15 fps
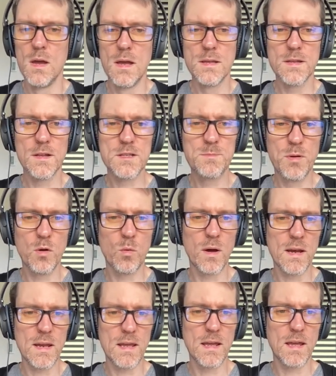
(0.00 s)
So let's put
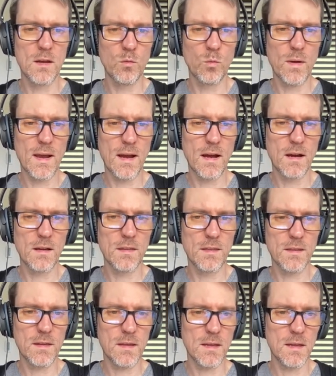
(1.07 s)
one in where
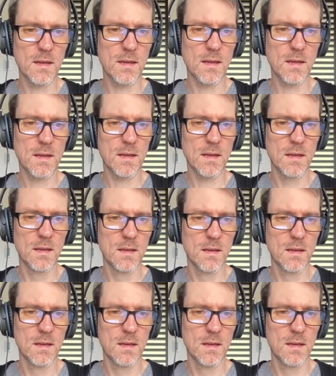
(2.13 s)
the...